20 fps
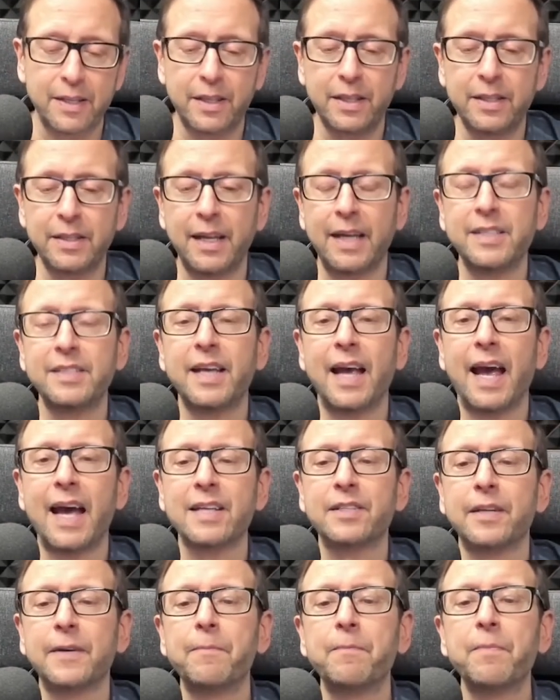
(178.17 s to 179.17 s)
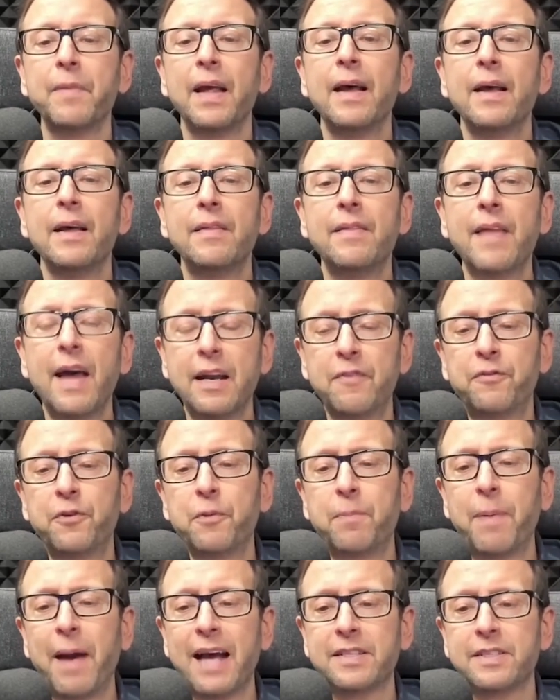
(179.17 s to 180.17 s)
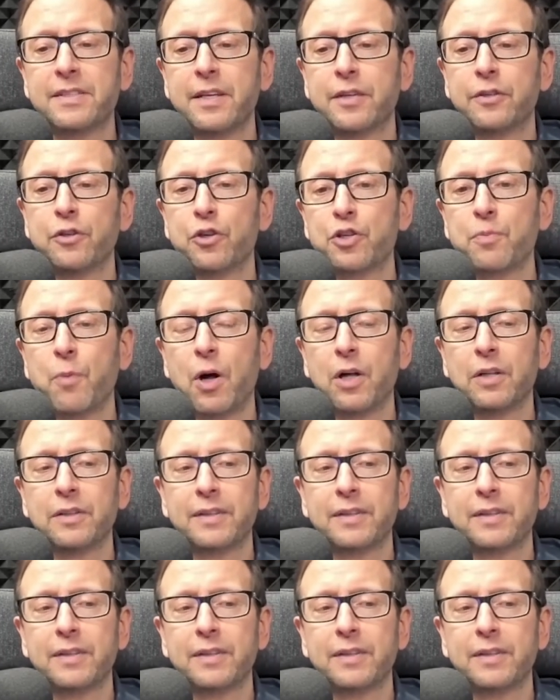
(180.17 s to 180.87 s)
contains the acid. Then the food passes into your small